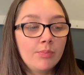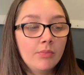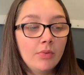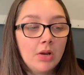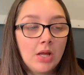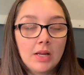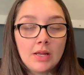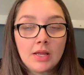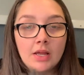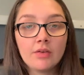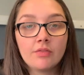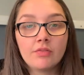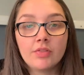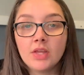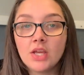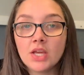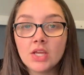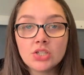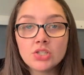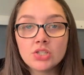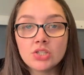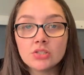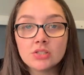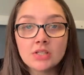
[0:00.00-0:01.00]
like of the
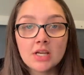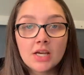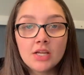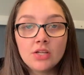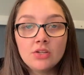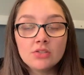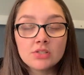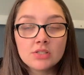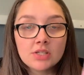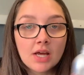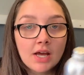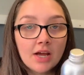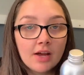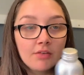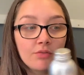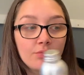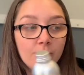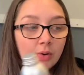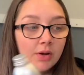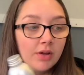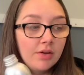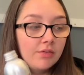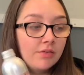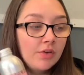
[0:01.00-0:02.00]
issues that I used to have
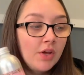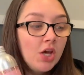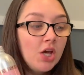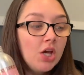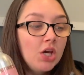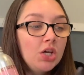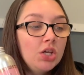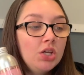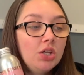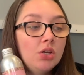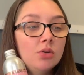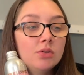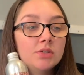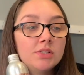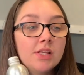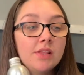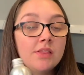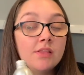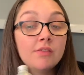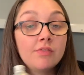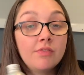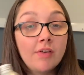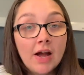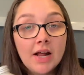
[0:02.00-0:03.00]
with
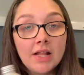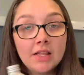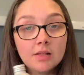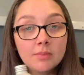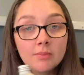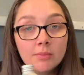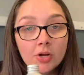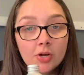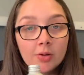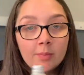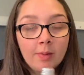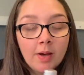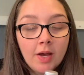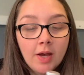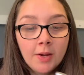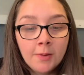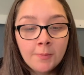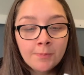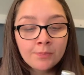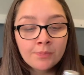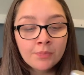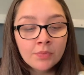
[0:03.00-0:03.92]
using the violet monomer.